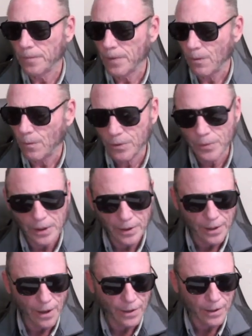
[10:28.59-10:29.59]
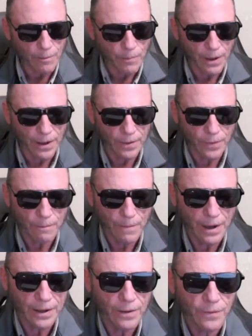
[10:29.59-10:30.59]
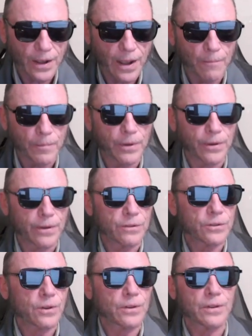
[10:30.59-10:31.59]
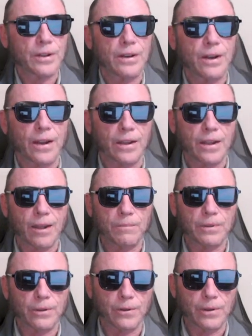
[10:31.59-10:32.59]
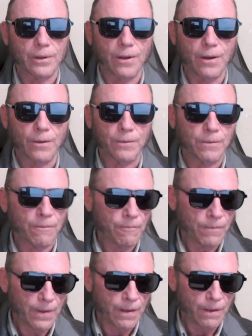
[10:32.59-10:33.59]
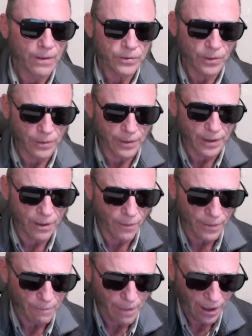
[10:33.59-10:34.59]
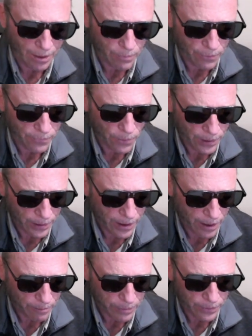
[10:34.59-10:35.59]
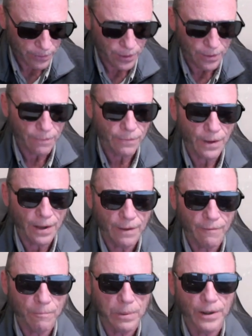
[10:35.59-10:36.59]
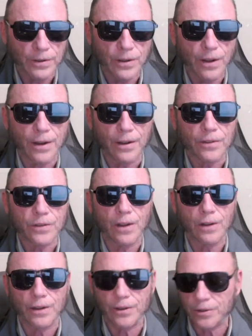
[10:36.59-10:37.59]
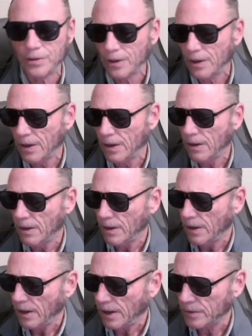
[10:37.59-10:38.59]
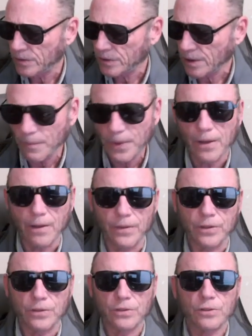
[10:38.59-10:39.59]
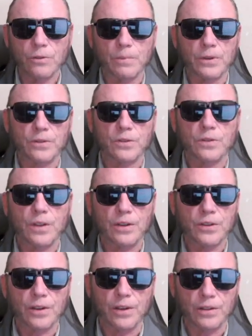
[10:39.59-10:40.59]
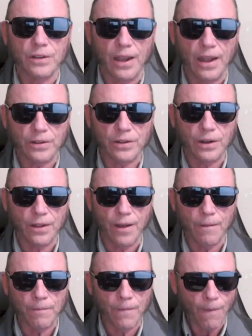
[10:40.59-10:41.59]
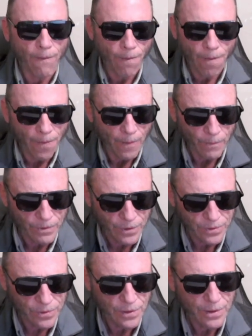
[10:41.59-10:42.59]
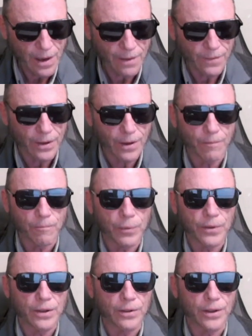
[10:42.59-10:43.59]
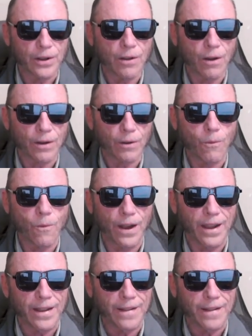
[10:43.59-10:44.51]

which really occupied the mind of Kepler, and certainly not Kepler alone. Certainly going back before Kepler, the 5 Platonic solids had something of a superstition attached to them, which has never completely gone away.